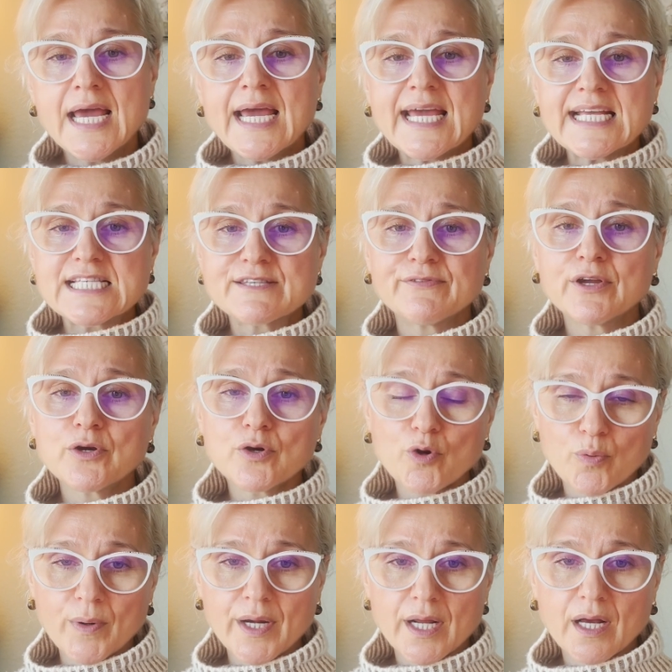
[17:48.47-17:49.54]
it's very
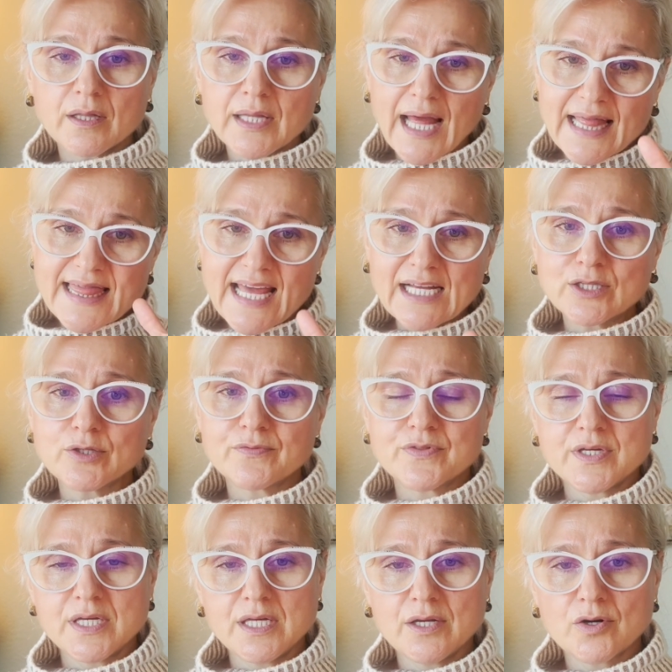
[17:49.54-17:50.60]
critical at the end of the
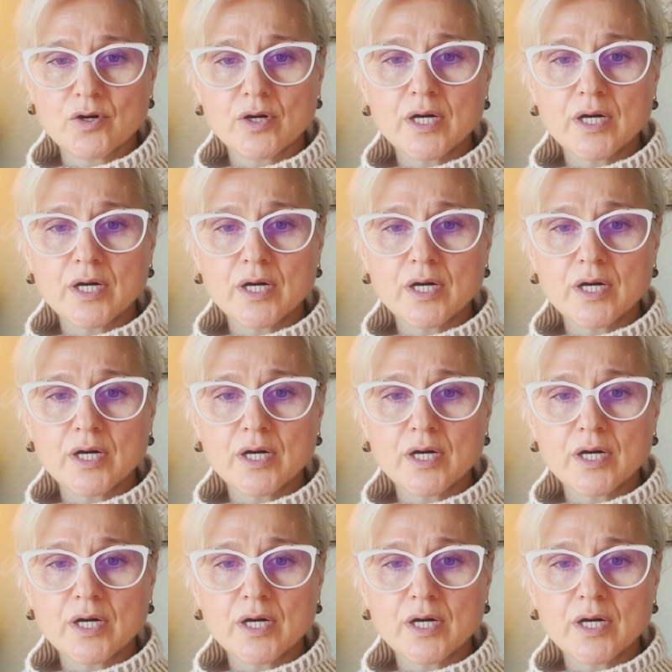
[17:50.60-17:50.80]
year.